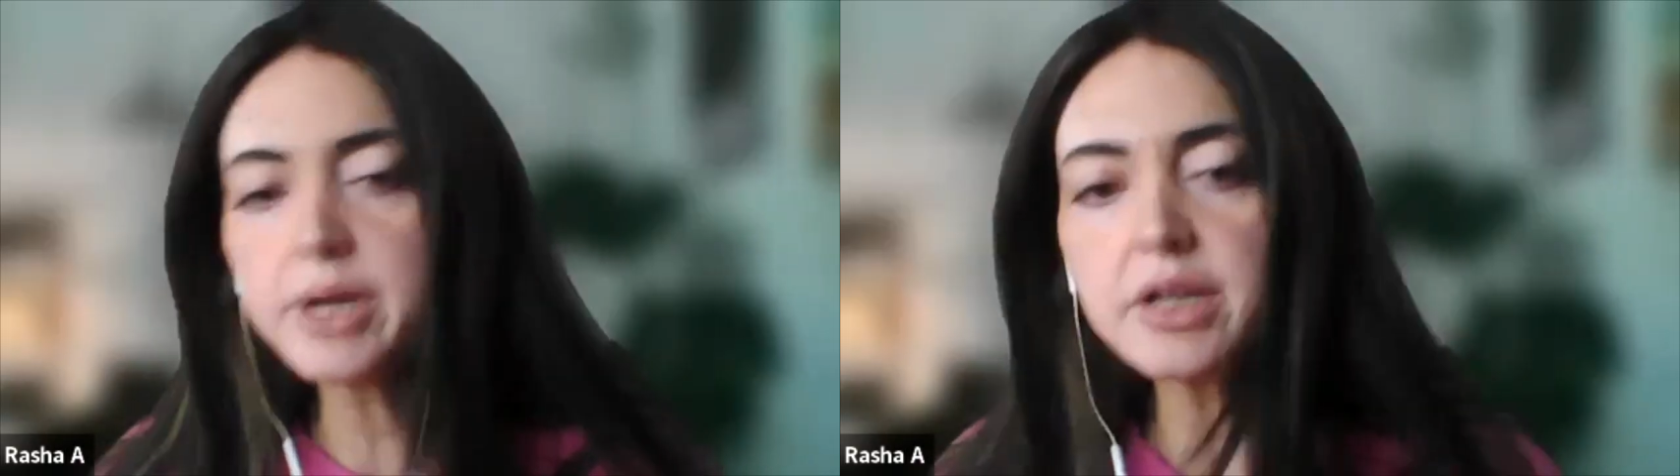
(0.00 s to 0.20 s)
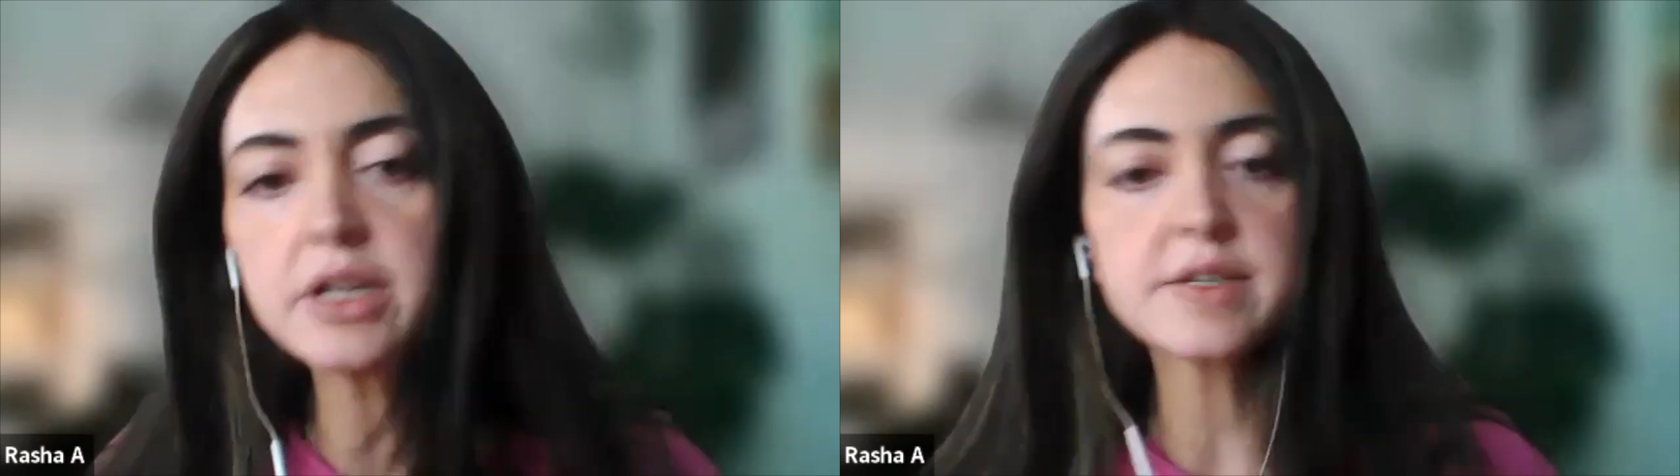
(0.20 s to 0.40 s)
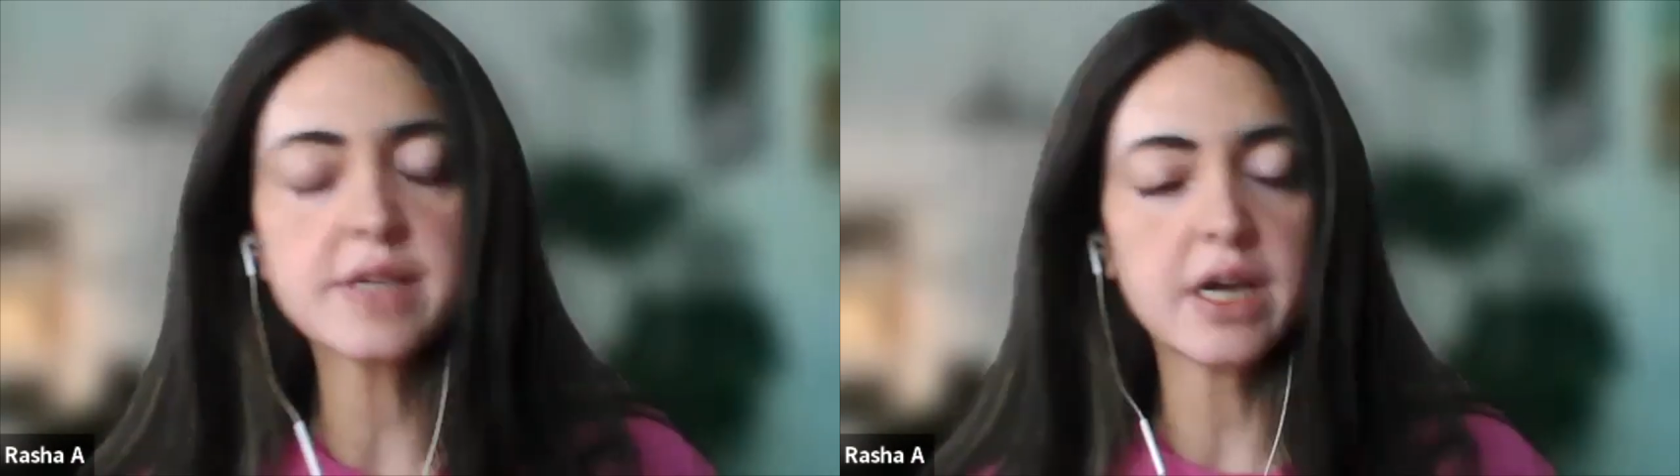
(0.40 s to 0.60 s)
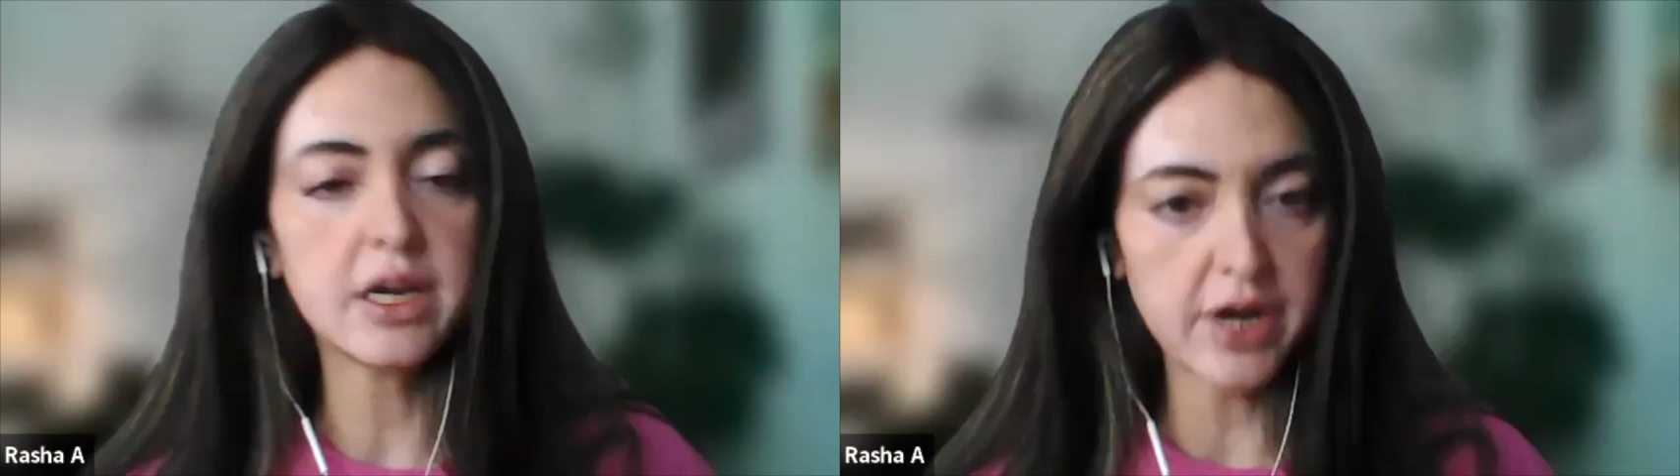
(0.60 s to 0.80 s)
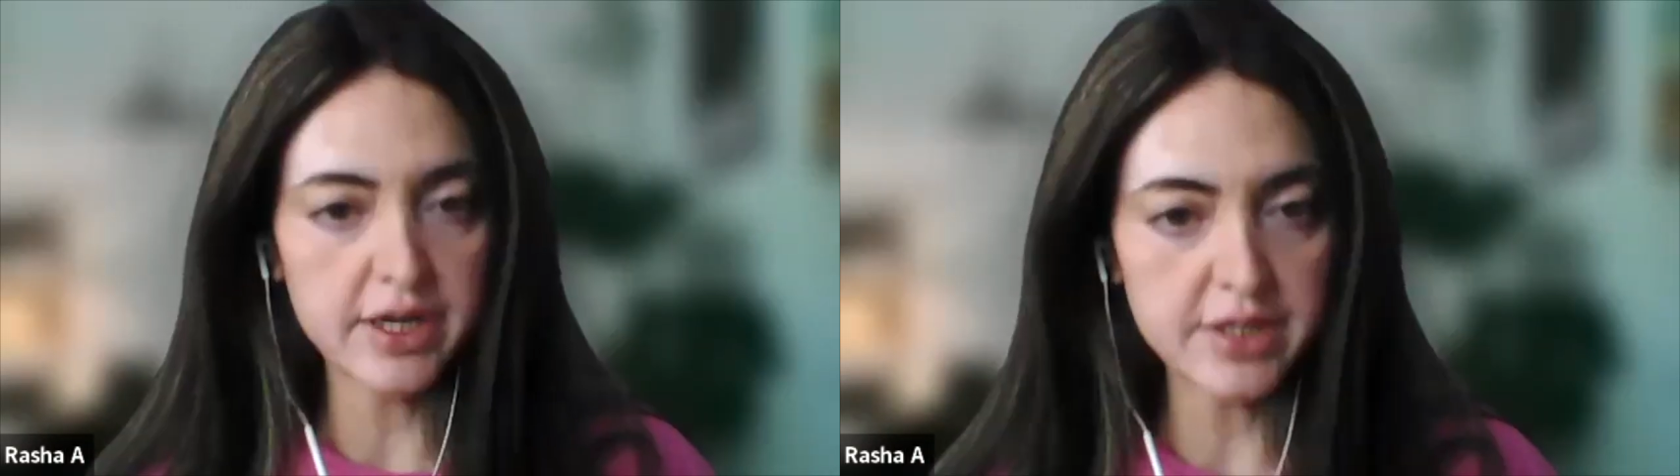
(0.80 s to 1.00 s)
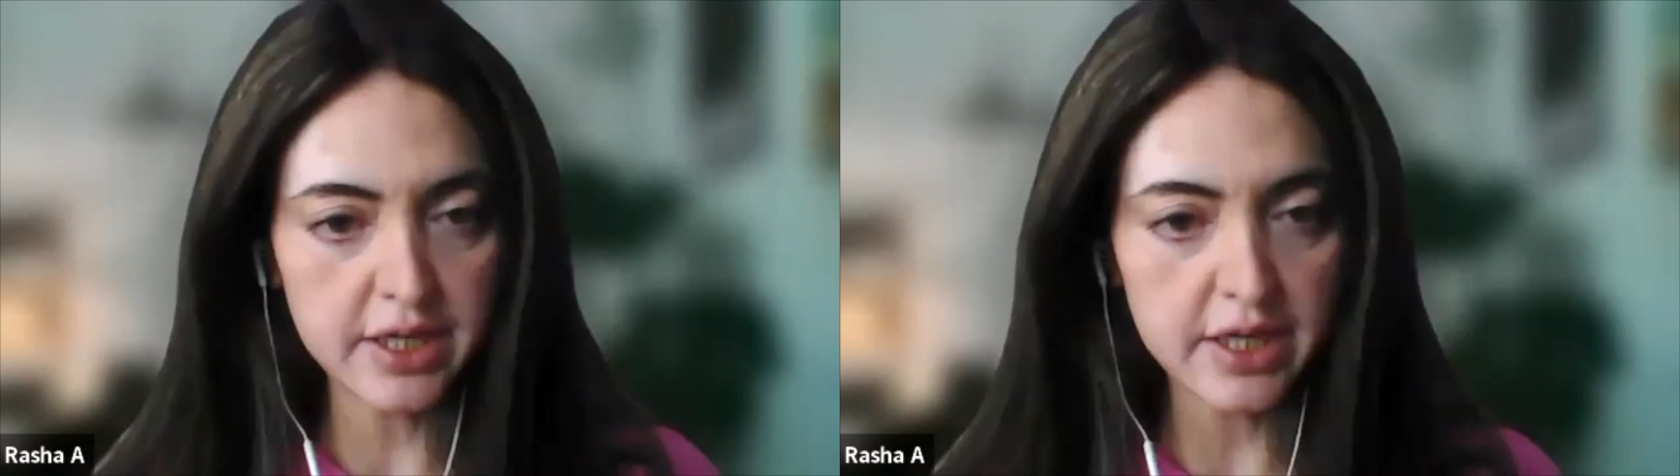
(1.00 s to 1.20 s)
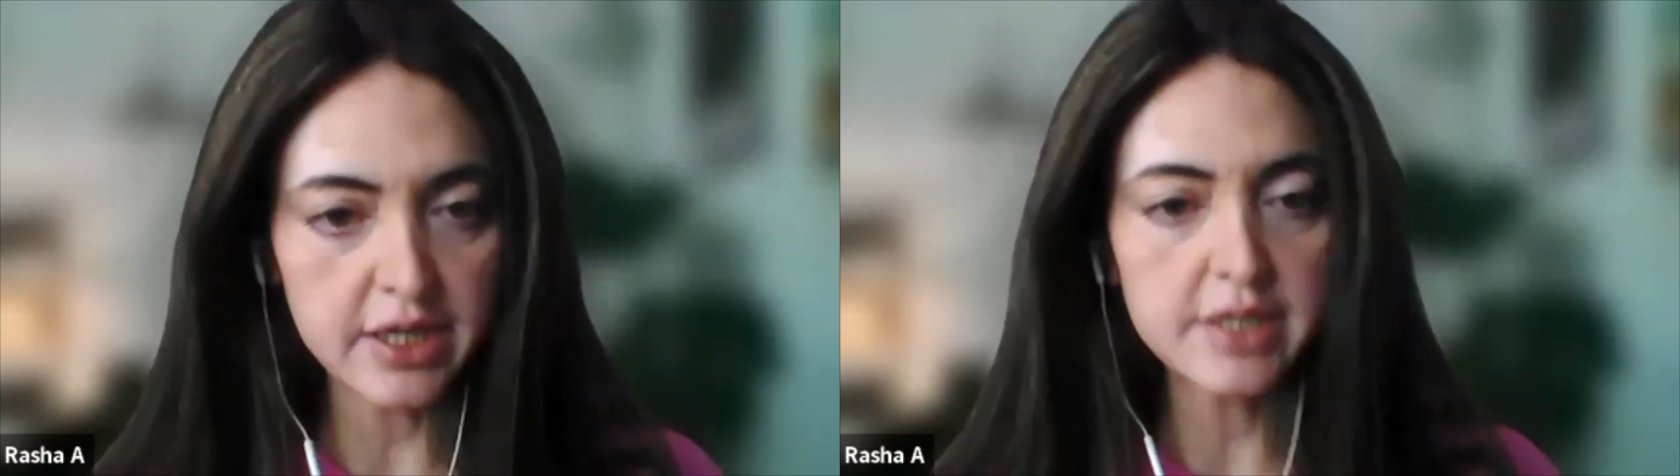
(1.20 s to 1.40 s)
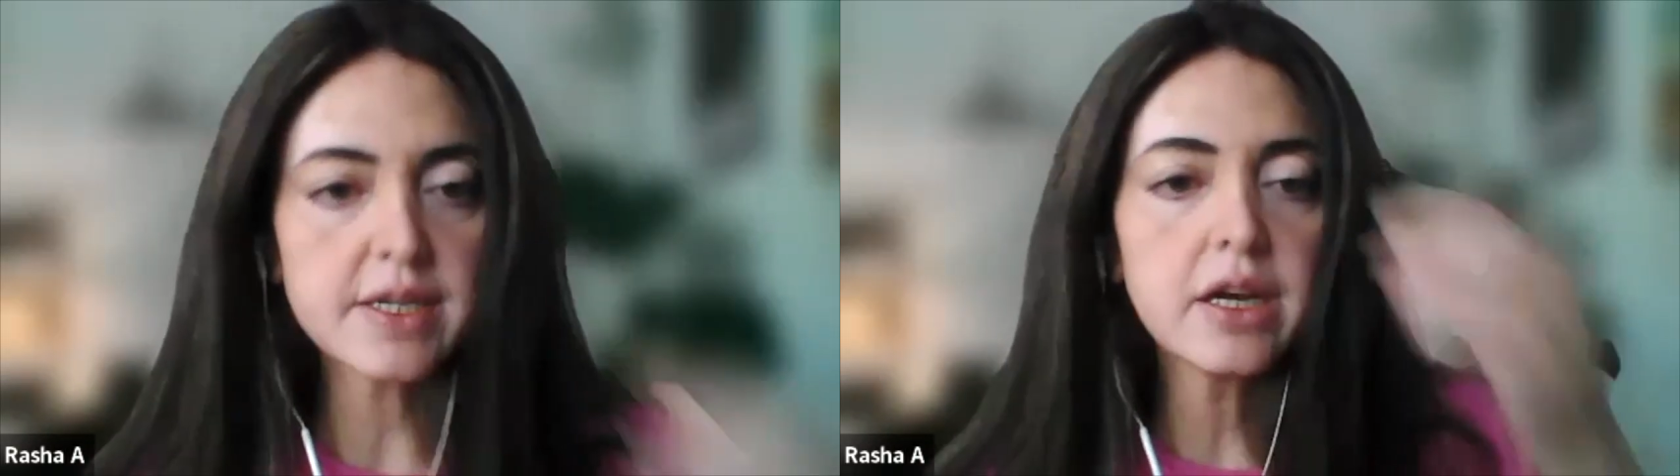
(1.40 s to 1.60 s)
be in exile, writing
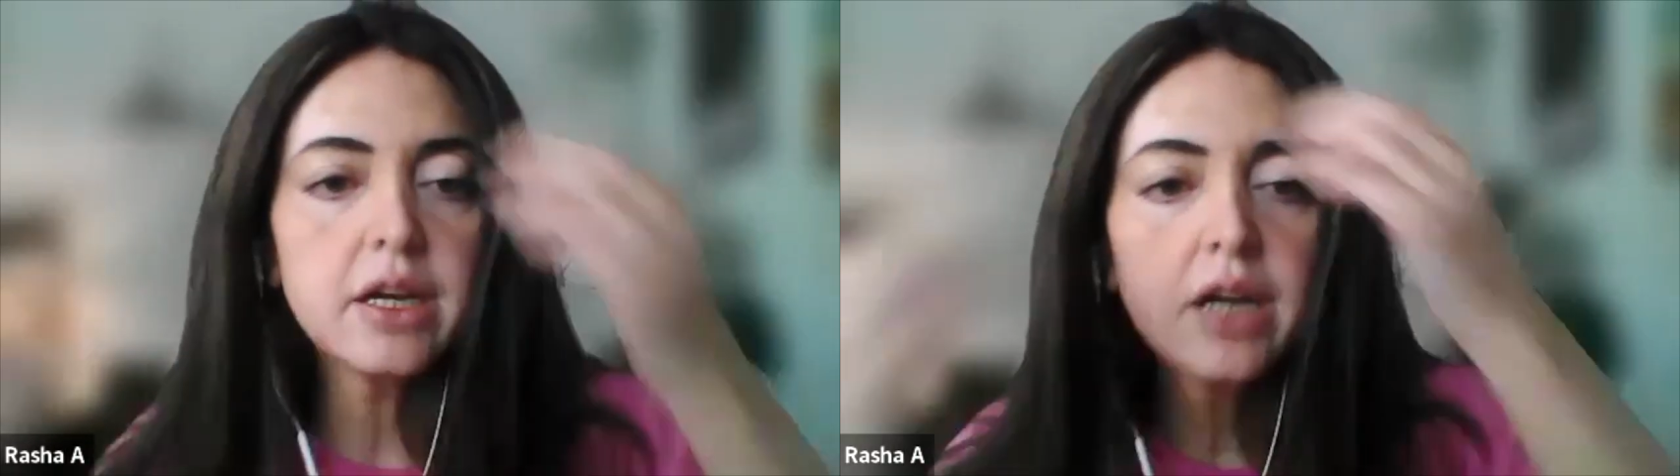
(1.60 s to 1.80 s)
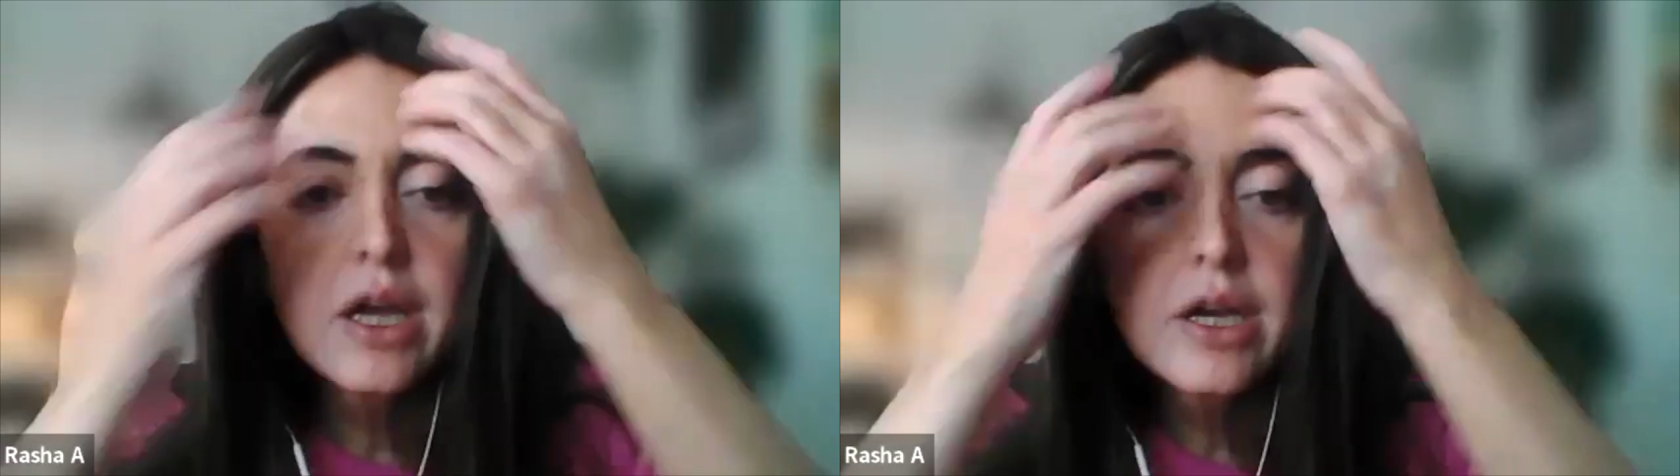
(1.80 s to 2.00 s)
in exile.